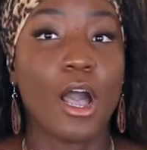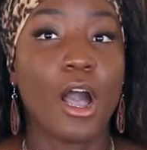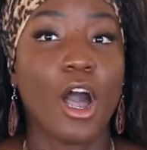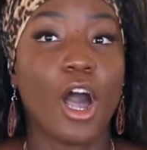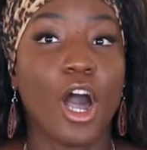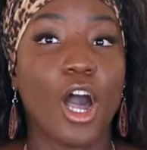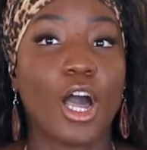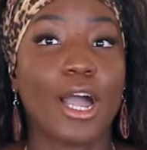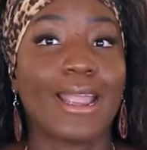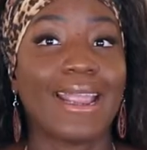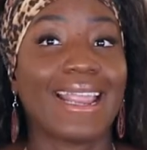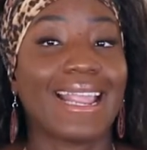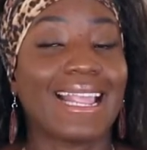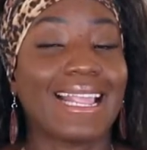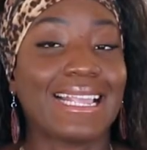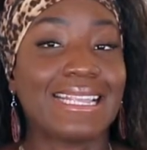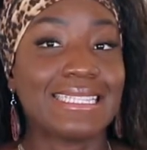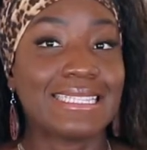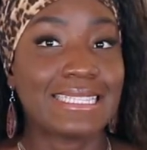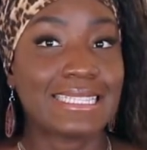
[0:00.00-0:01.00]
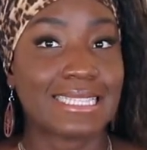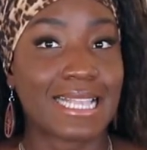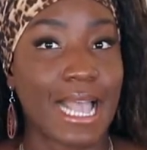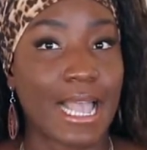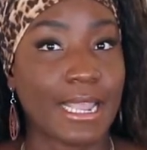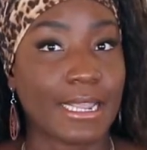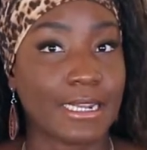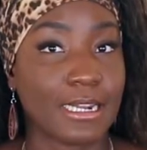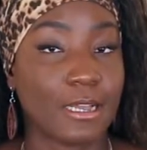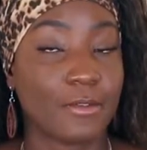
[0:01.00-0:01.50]
are
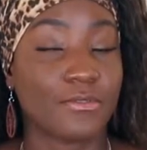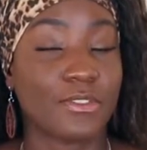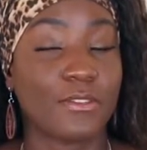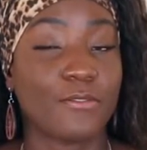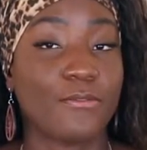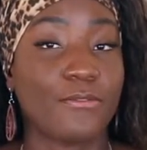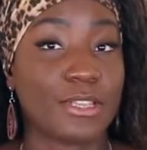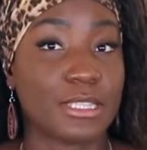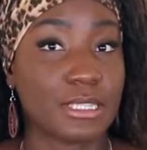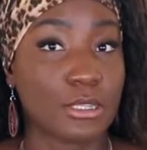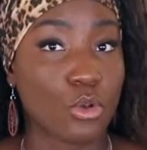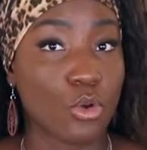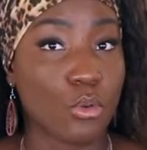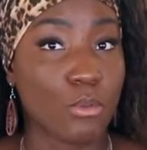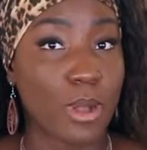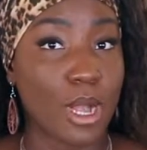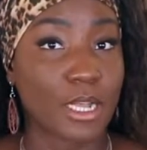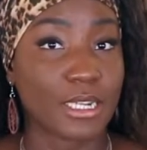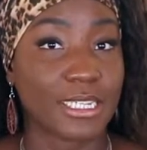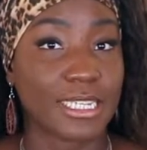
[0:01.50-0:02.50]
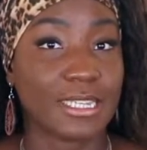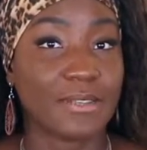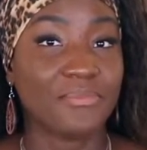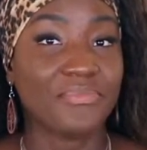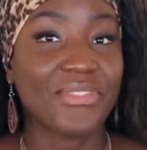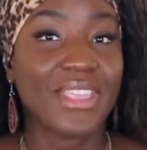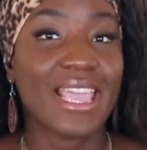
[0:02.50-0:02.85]
inside of the physical body,